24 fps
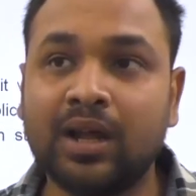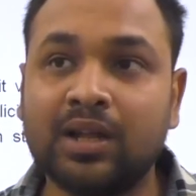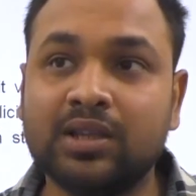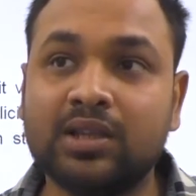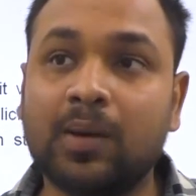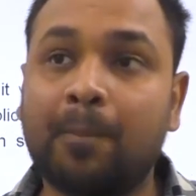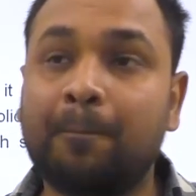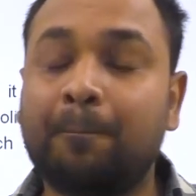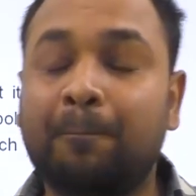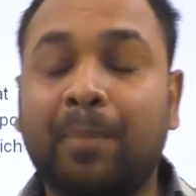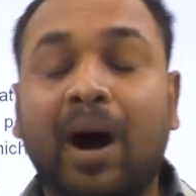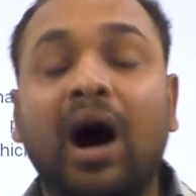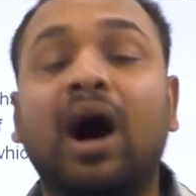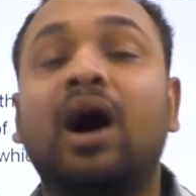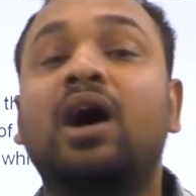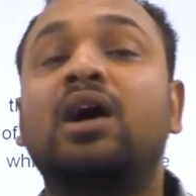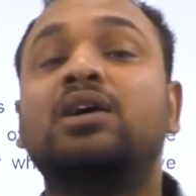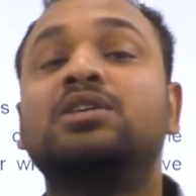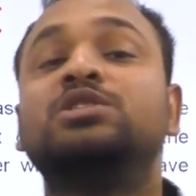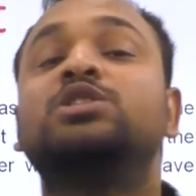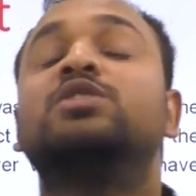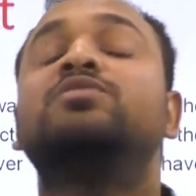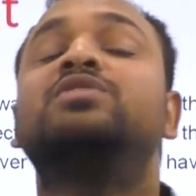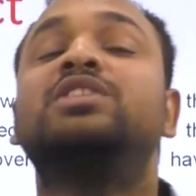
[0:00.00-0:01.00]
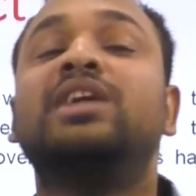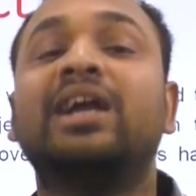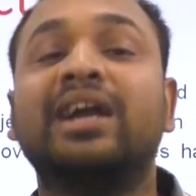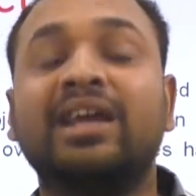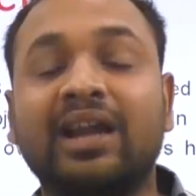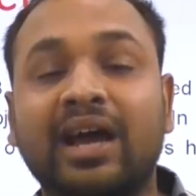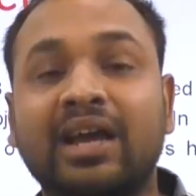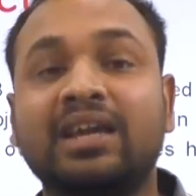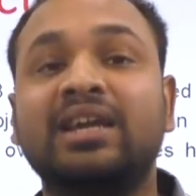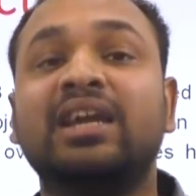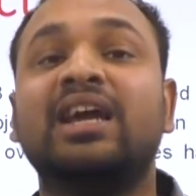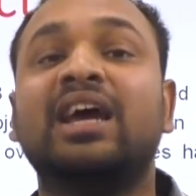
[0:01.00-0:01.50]
the powers of the
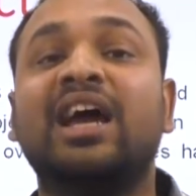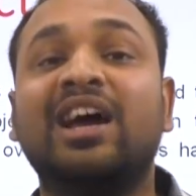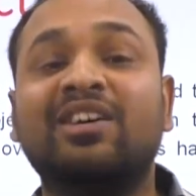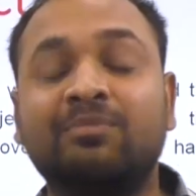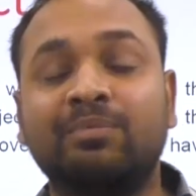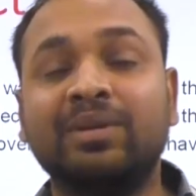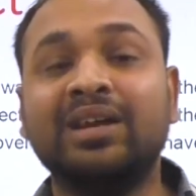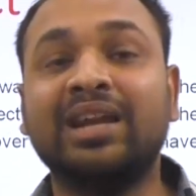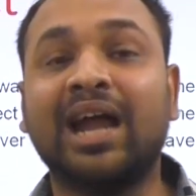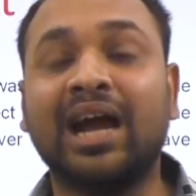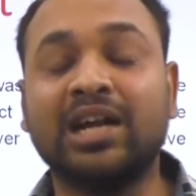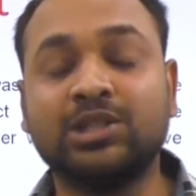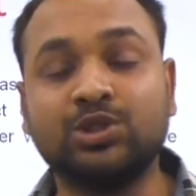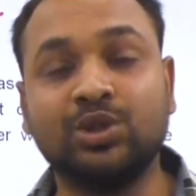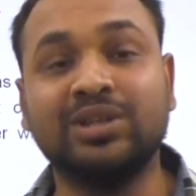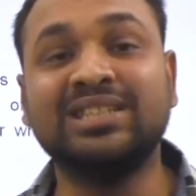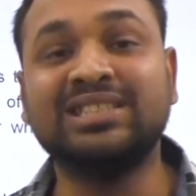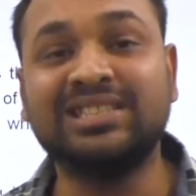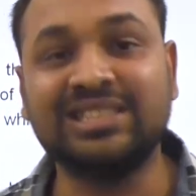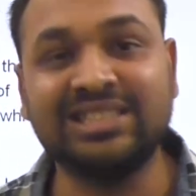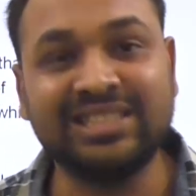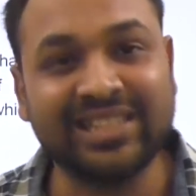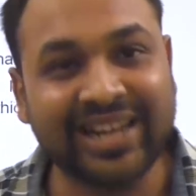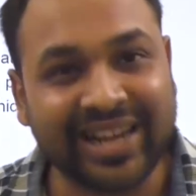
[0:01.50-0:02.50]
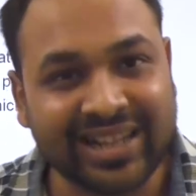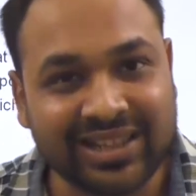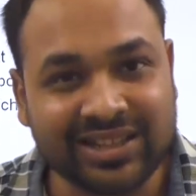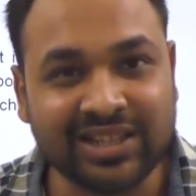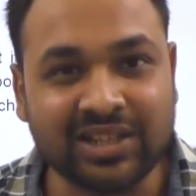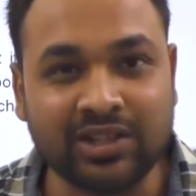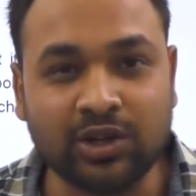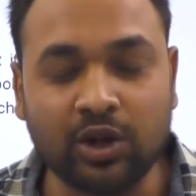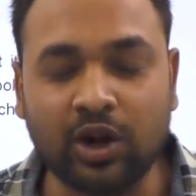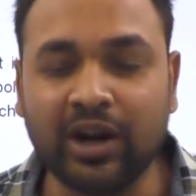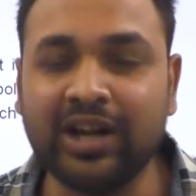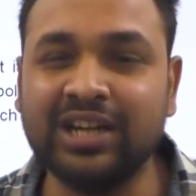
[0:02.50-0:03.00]
NIA have been actually
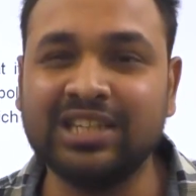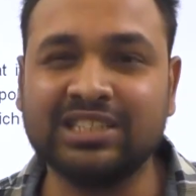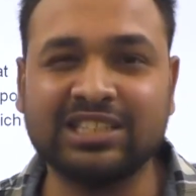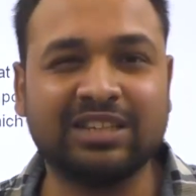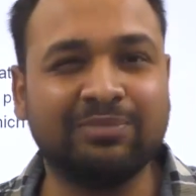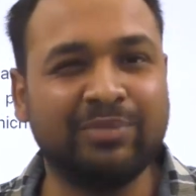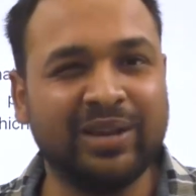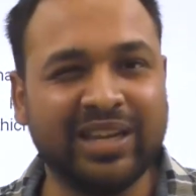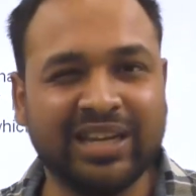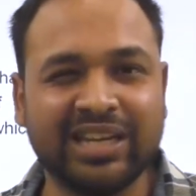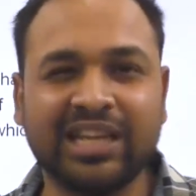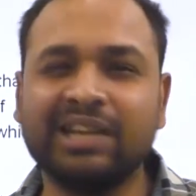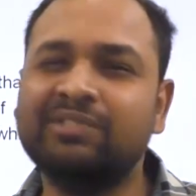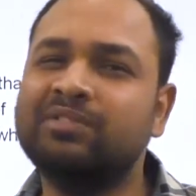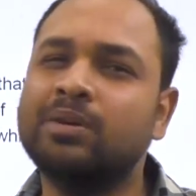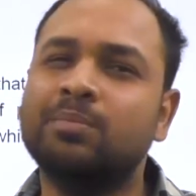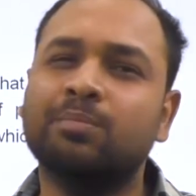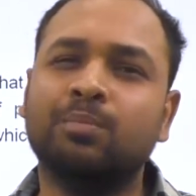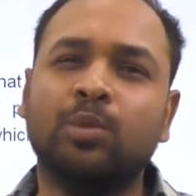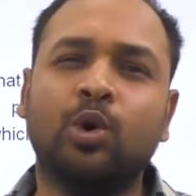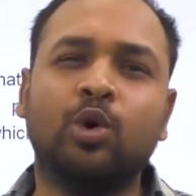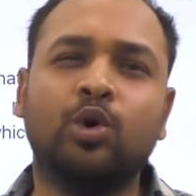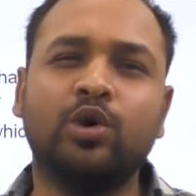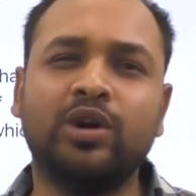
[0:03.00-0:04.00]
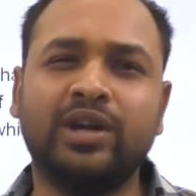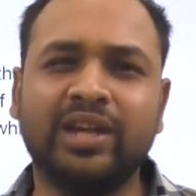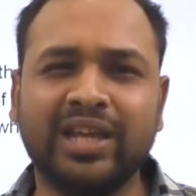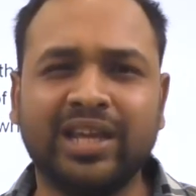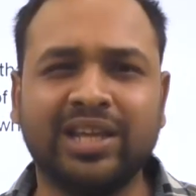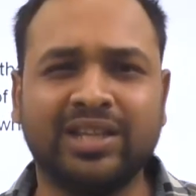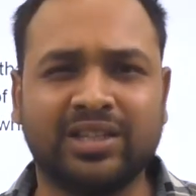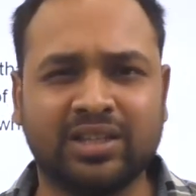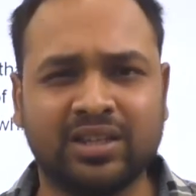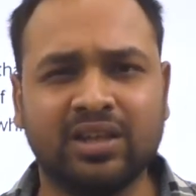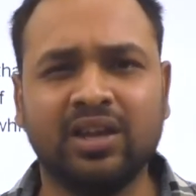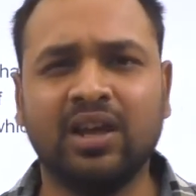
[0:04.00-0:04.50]
strengthened, all right? It's been given more
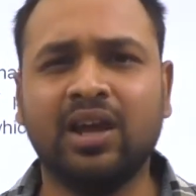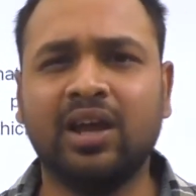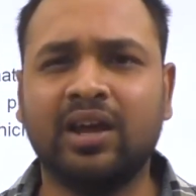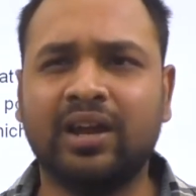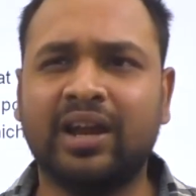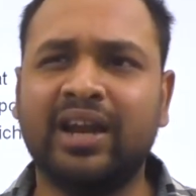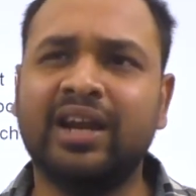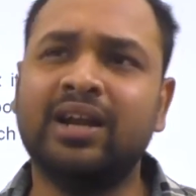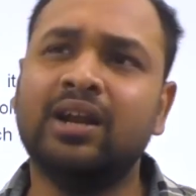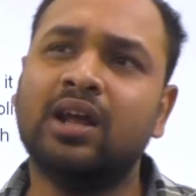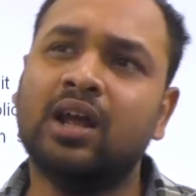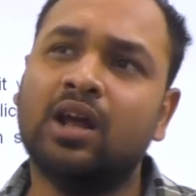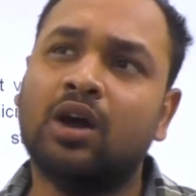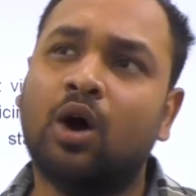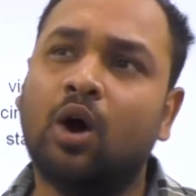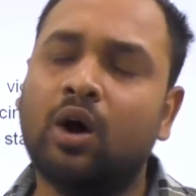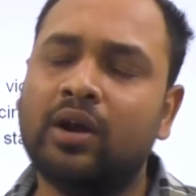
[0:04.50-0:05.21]
teeth, right?